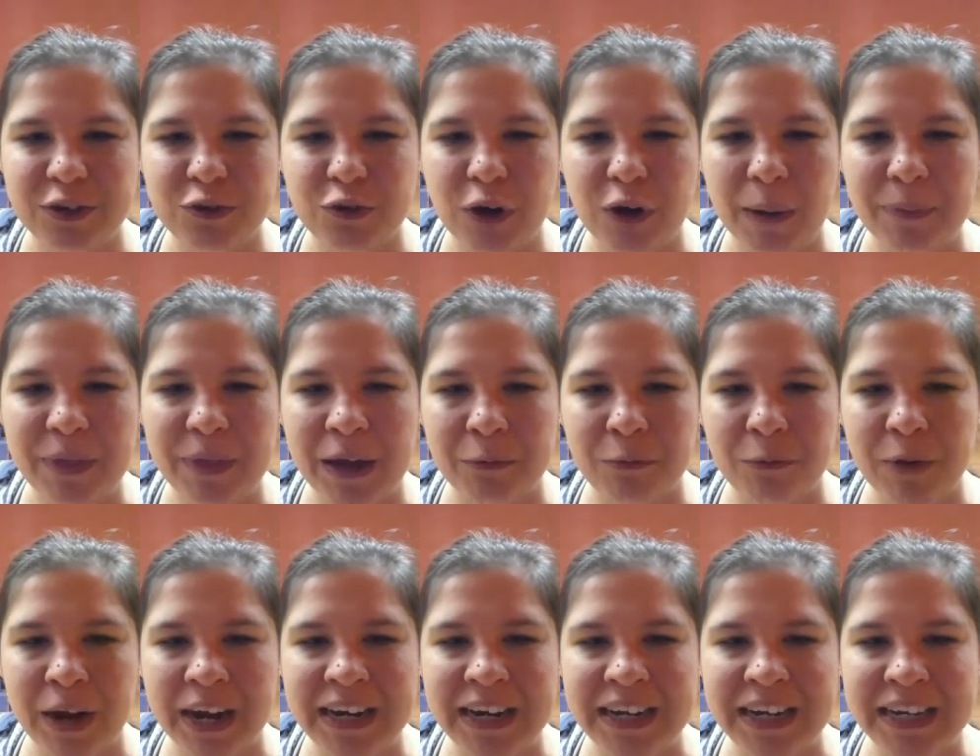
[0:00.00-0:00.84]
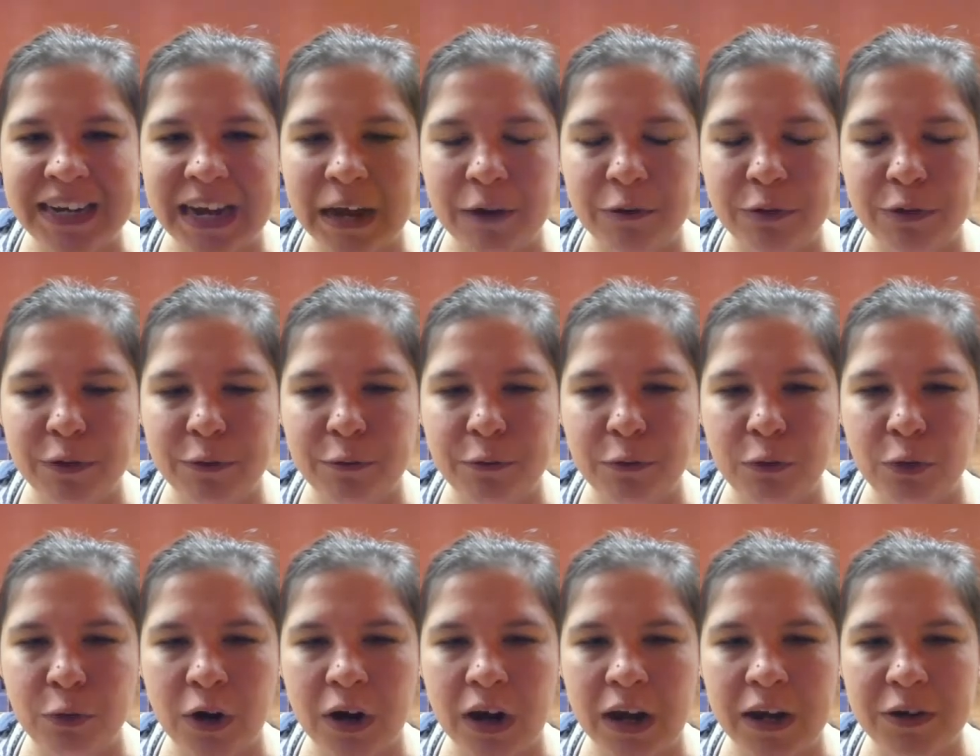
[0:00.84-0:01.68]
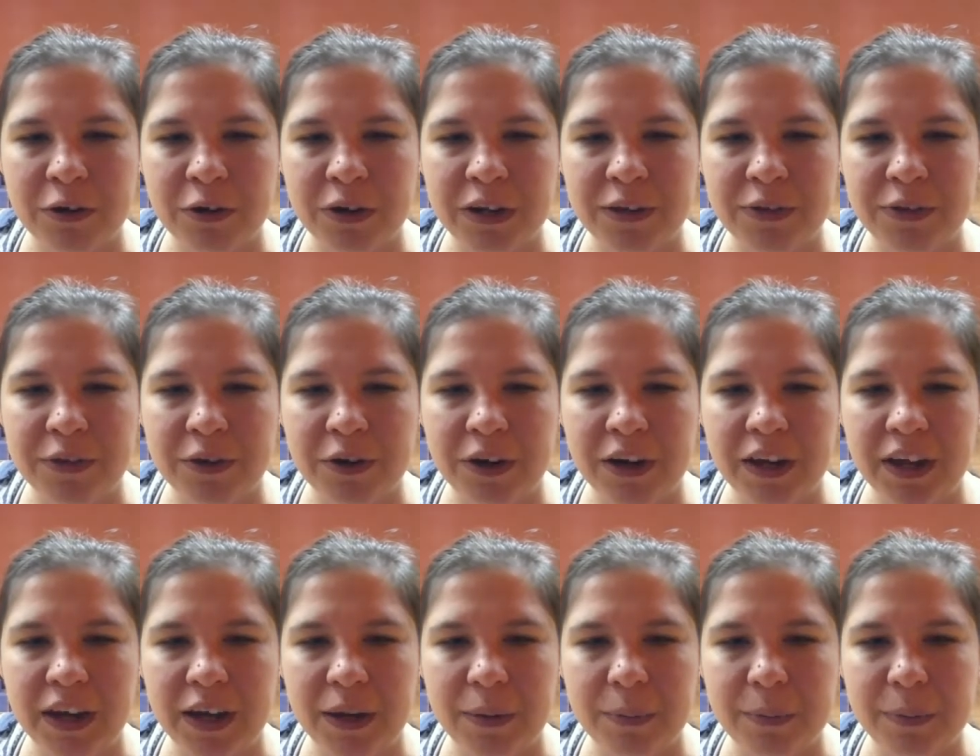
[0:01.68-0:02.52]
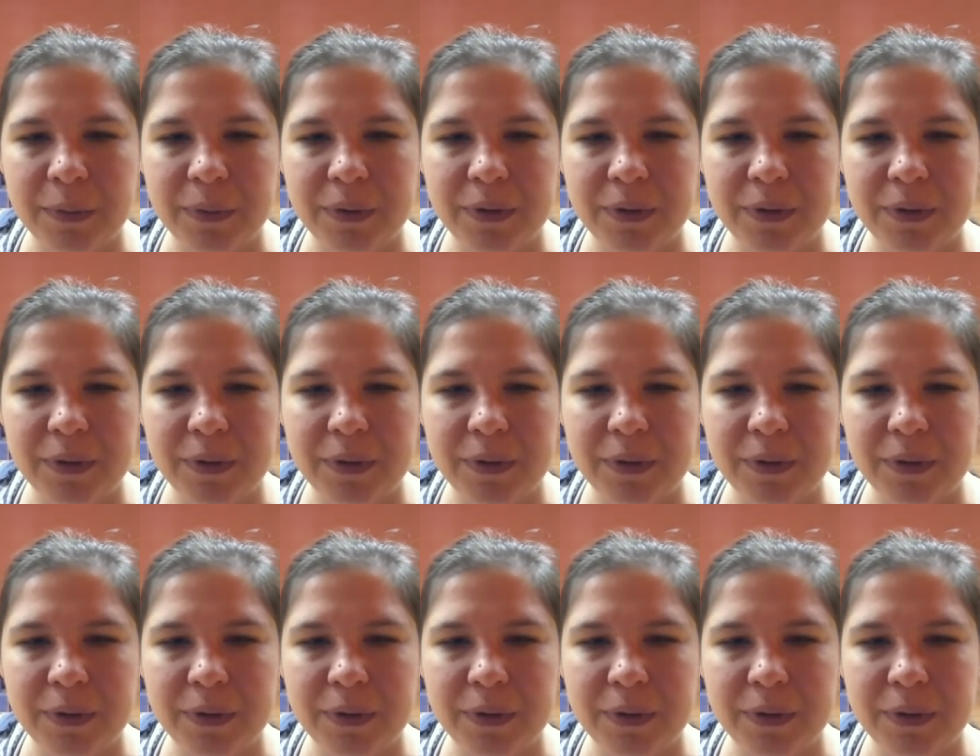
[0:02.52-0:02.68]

Drop that right knee down to the floor underneath your hip.